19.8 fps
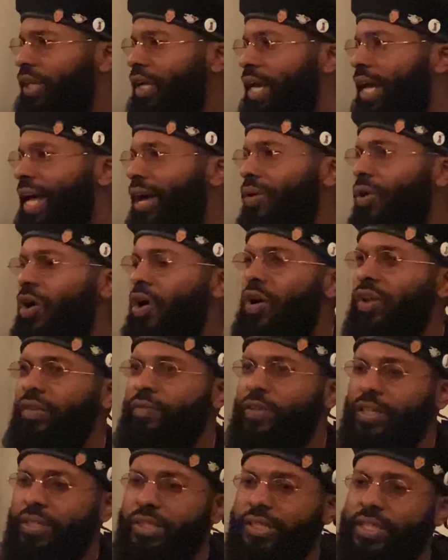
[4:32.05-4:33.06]
how all of
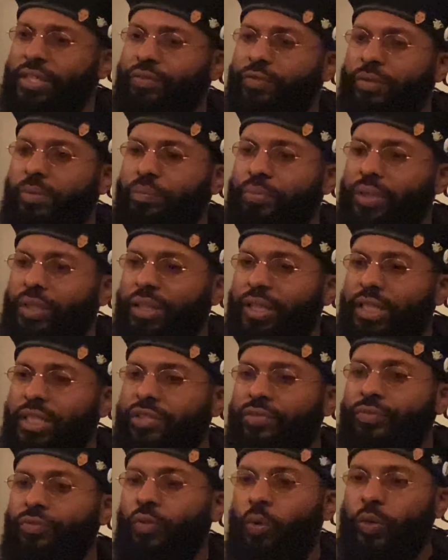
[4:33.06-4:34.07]
these different police
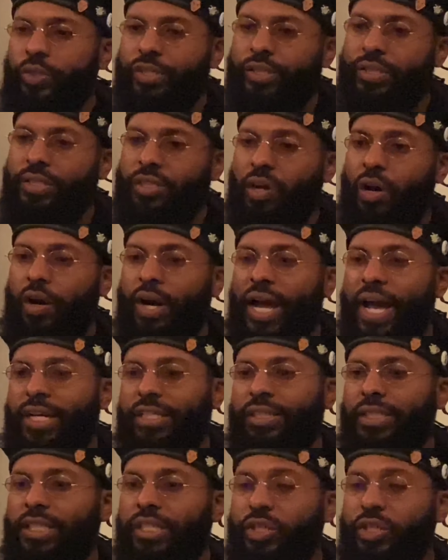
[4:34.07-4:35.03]
forces are actually